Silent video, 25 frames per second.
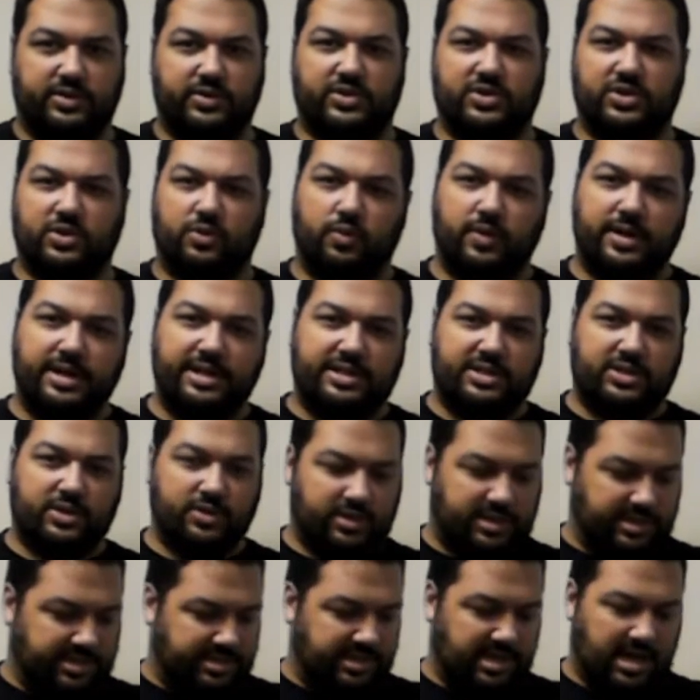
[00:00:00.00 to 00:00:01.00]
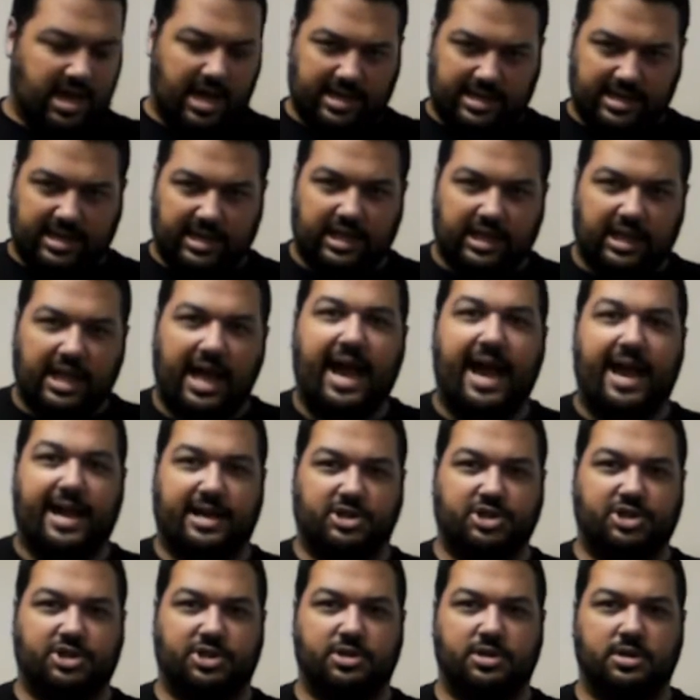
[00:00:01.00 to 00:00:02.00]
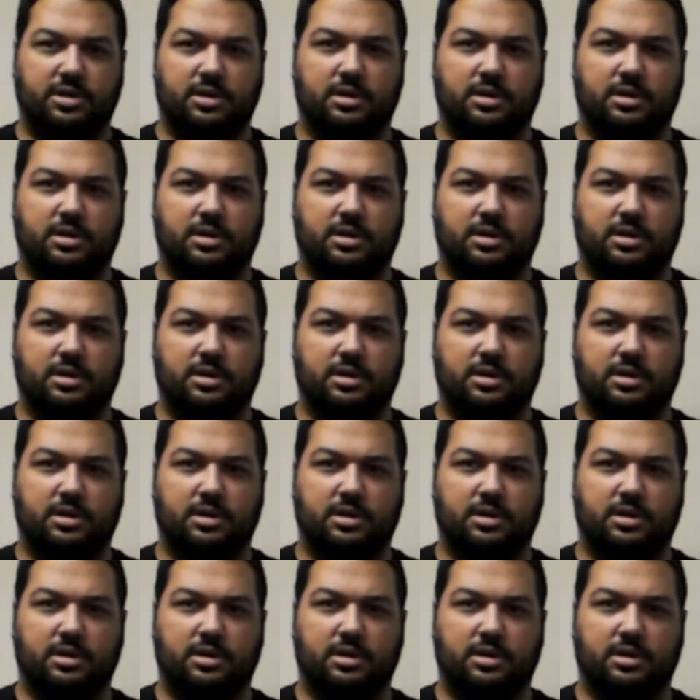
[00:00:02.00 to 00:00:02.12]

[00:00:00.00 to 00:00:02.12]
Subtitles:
Soresu does not clash.